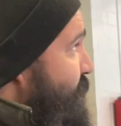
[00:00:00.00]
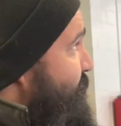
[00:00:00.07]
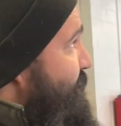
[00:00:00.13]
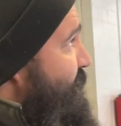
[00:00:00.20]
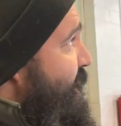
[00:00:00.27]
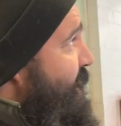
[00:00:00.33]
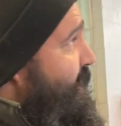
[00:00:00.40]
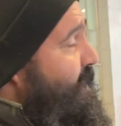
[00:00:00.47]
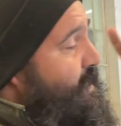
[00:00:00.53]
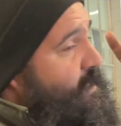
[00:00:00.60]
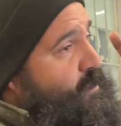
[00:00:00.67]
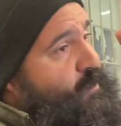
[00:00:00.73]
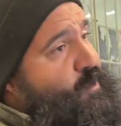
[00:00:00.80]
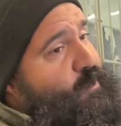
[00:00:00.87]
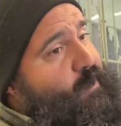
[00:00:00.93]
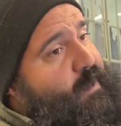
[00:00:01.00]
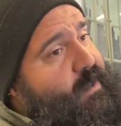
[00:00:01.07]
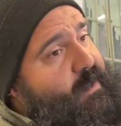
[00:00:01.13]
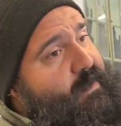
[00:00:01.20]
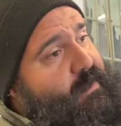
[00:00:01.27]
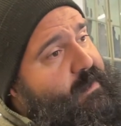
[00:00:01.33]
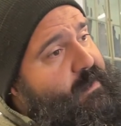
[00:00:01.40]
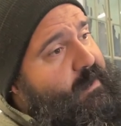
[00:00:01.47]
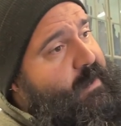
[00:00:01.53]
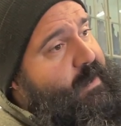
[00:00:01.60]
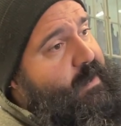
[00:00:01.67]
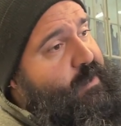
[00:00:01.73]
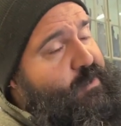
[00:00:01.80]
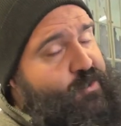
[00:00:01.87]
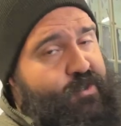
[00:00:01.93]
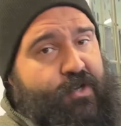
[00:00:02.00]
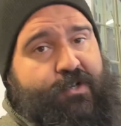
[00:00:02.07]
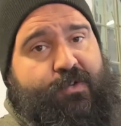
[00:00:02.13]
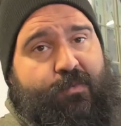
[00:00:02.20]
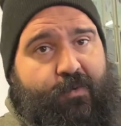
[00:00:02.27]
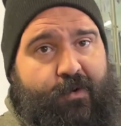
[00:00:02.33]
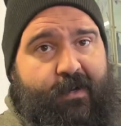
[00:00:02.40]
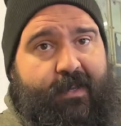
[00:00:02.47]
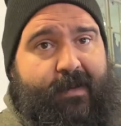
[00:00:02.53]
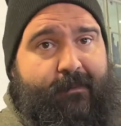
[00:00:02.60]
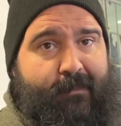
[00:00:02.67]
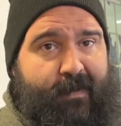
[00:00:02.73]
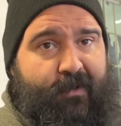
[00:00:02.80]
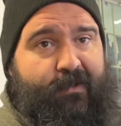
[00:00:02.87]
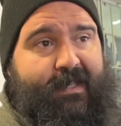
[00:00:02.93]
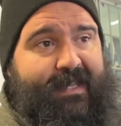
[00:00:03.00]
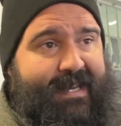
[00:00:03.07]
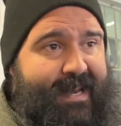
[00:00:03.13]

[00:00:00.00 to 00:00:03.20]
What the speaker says: Zach is doing construction work and building and